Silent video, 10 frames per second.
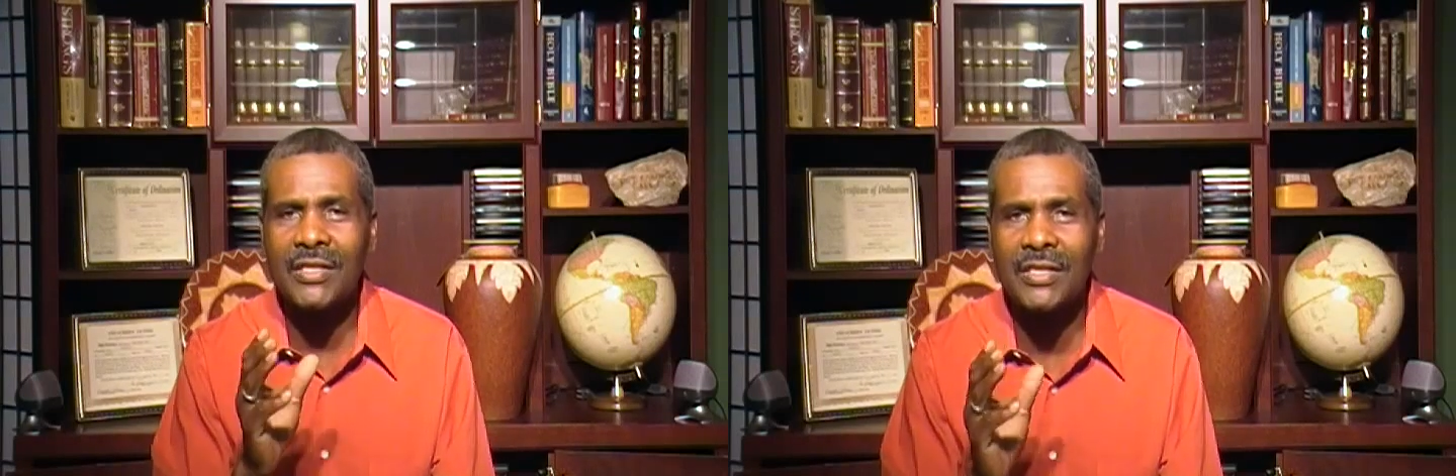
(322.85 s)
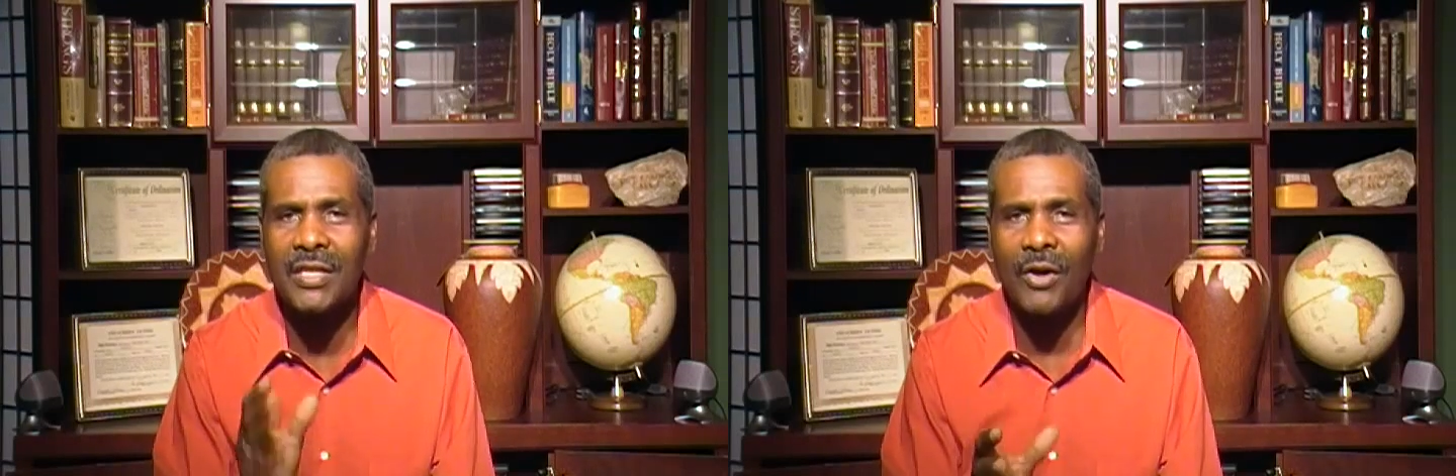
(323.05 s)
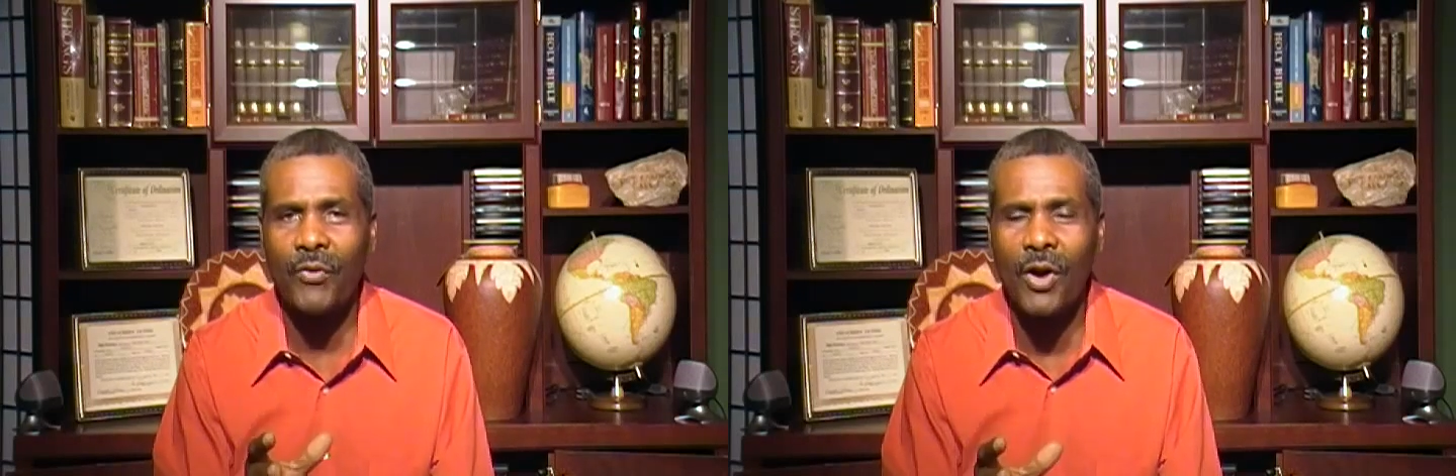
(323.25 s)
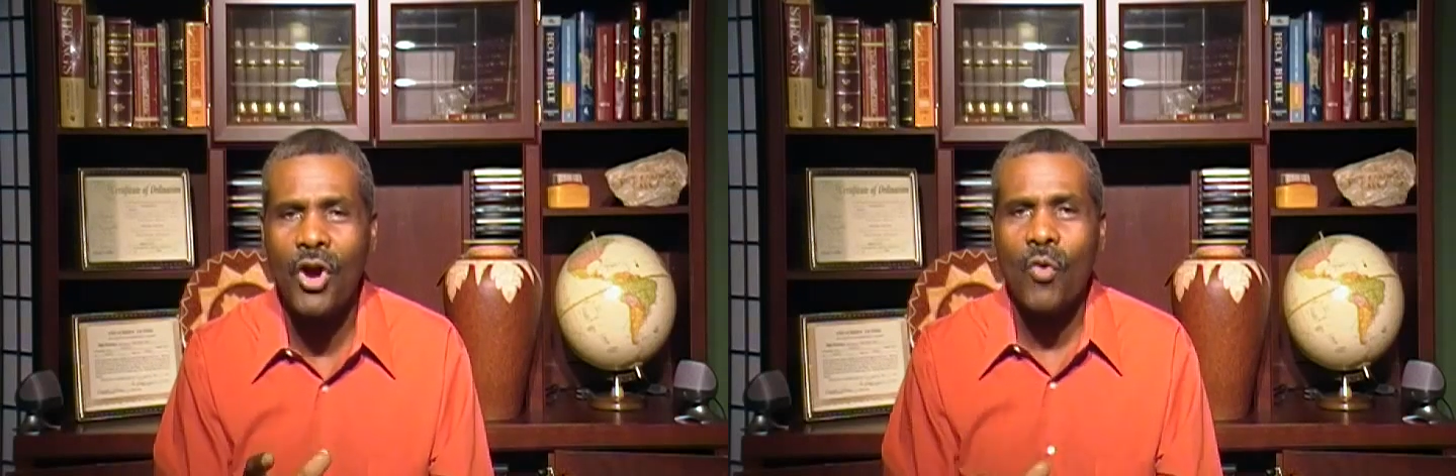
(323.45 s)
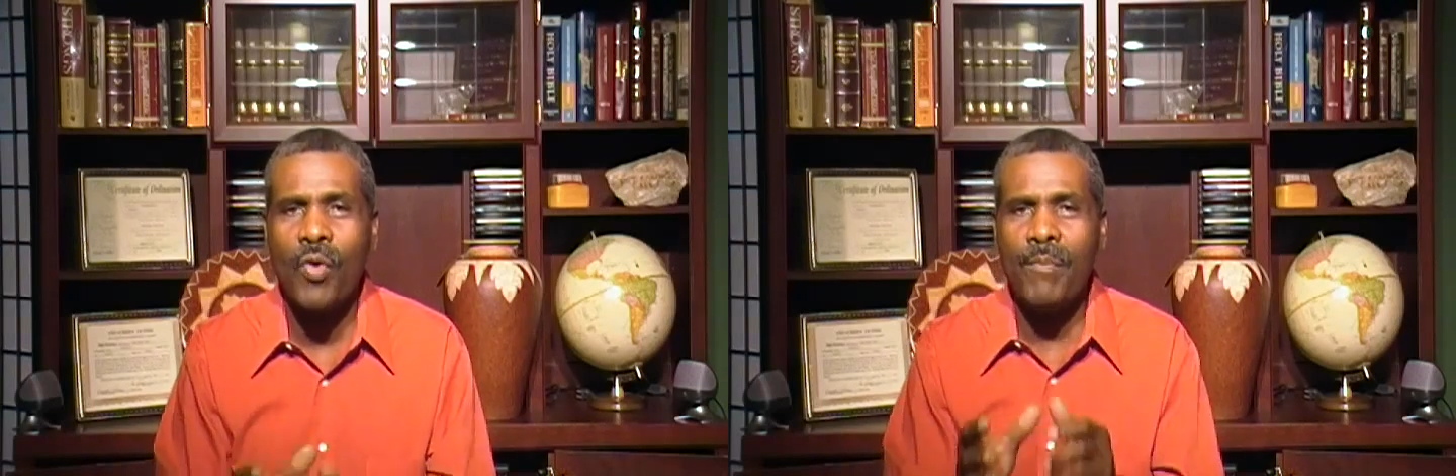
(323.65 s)

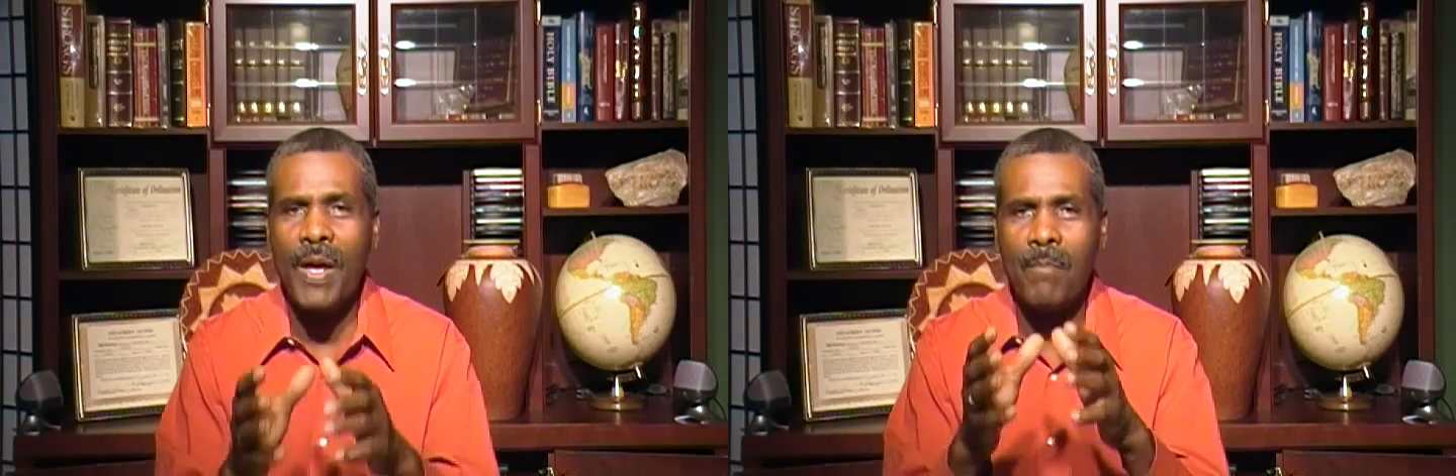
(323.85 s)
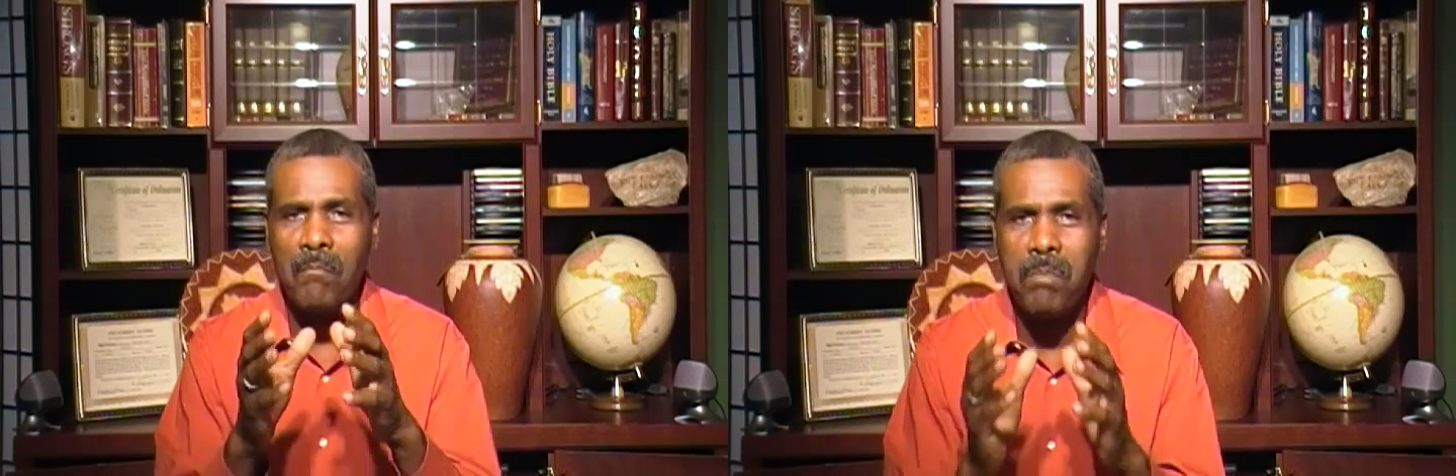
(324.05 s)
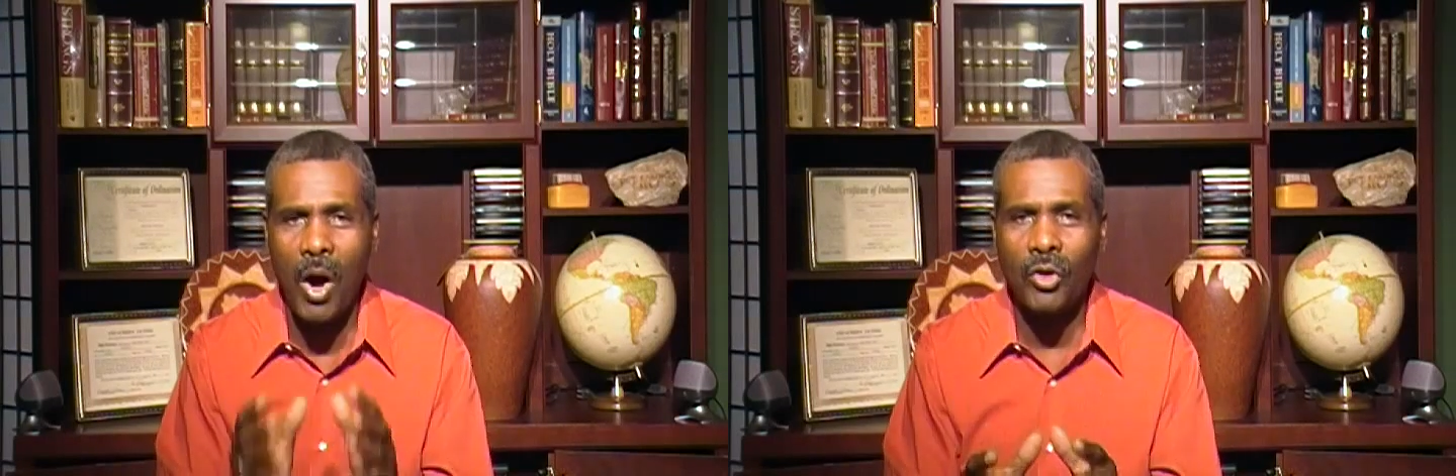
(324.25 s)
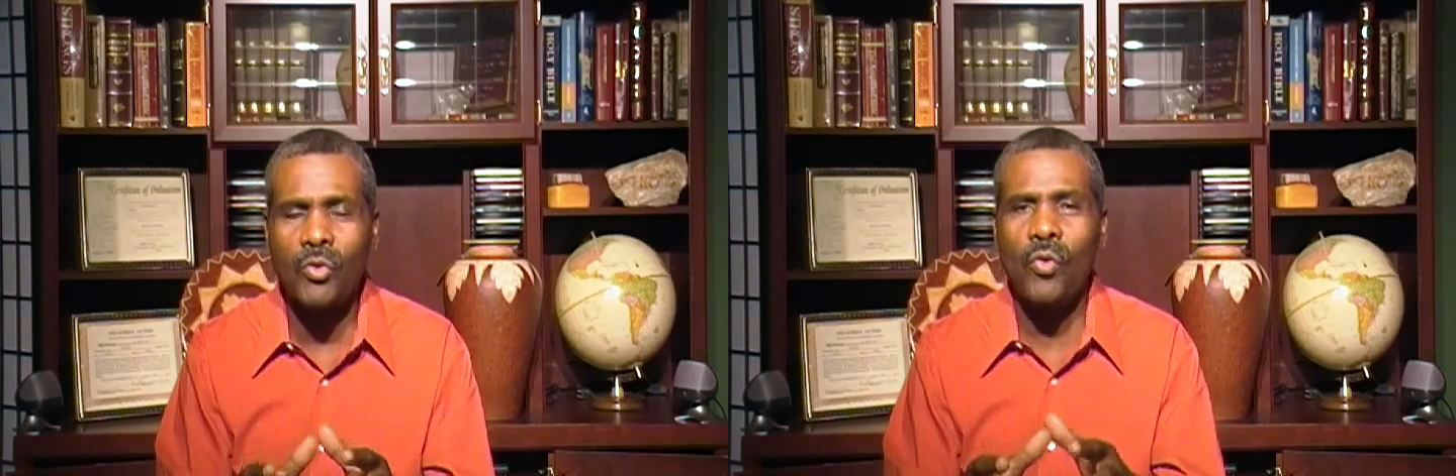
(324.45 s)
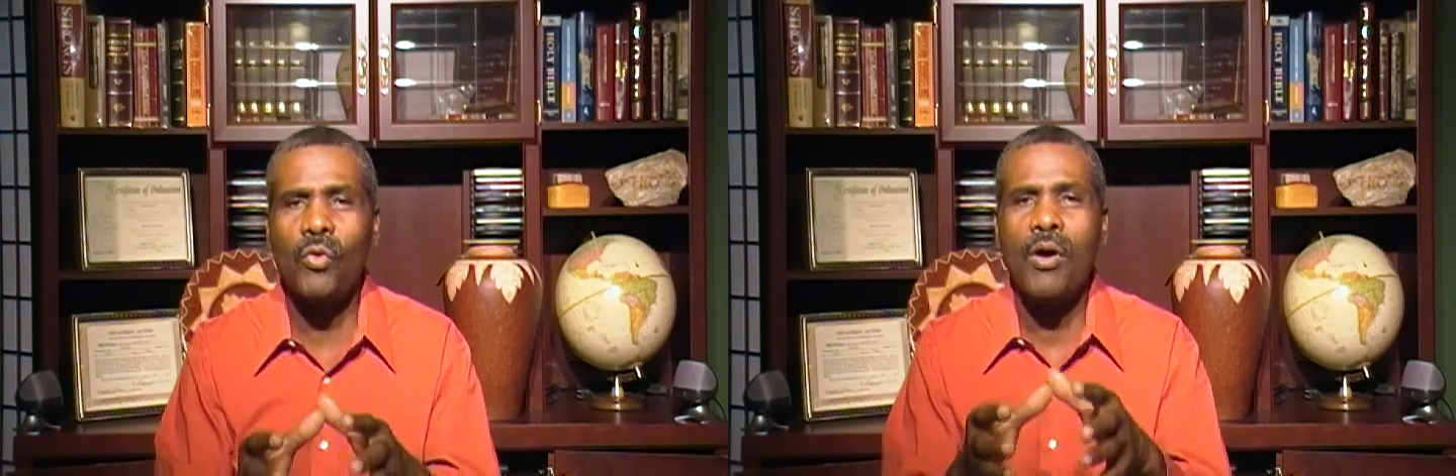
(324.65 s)
silver. We've been
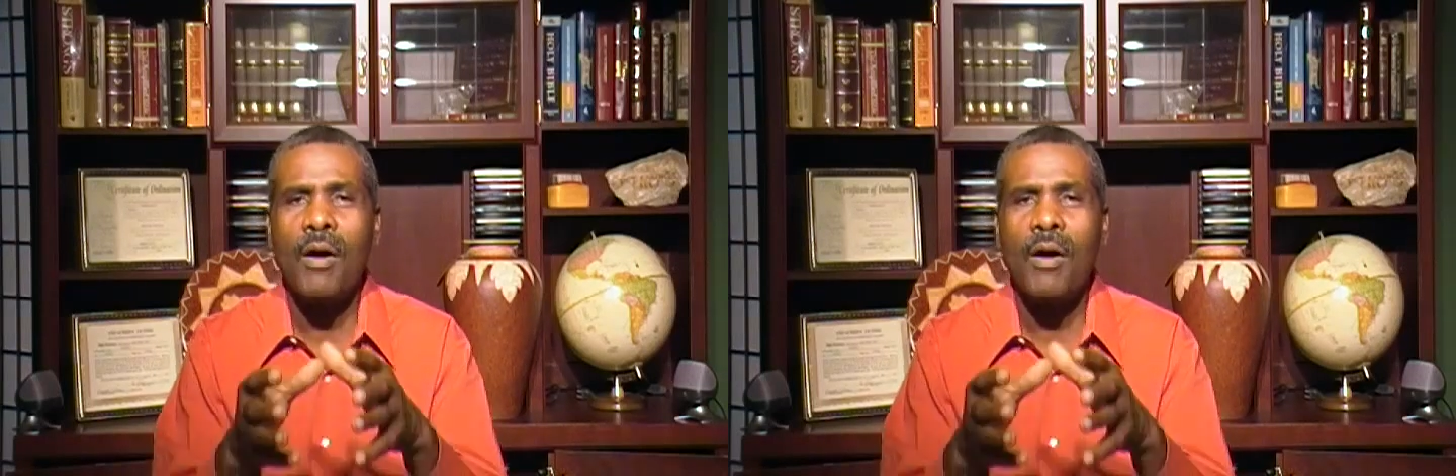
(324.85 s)
bought